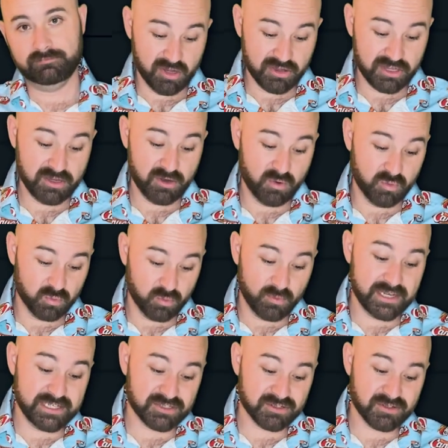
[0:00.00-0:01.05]
The
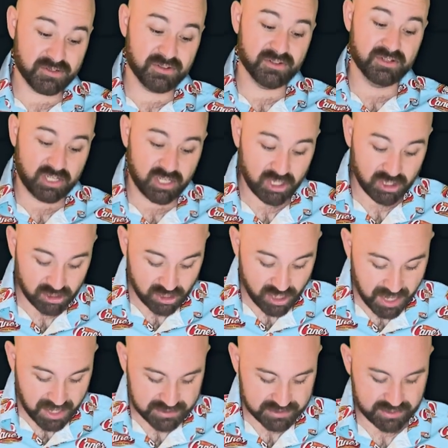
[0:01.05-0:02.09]
original
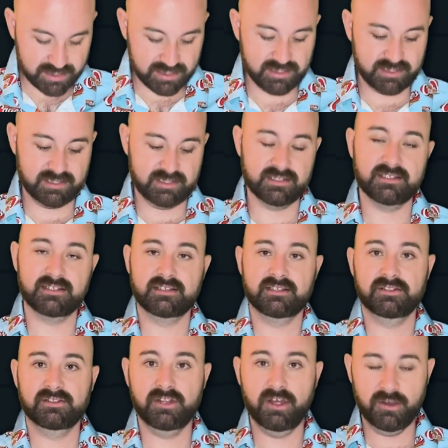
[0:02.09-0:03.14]
Colossus
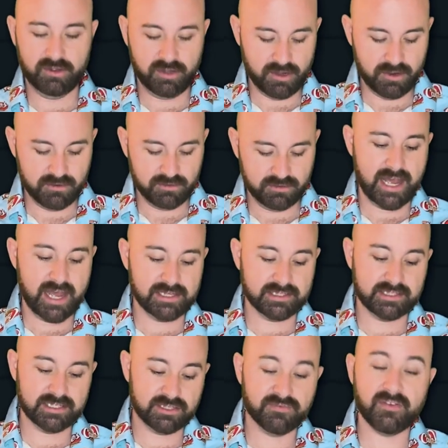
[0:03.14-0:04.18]
logo at
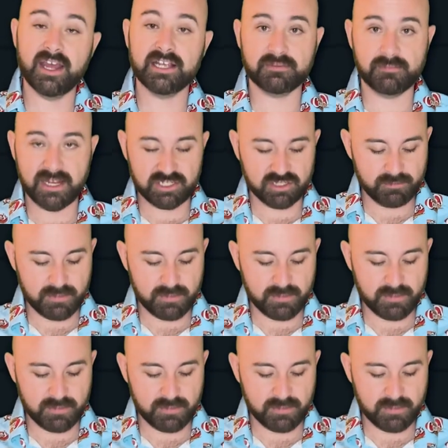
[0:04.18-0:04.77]
Six Flags Magic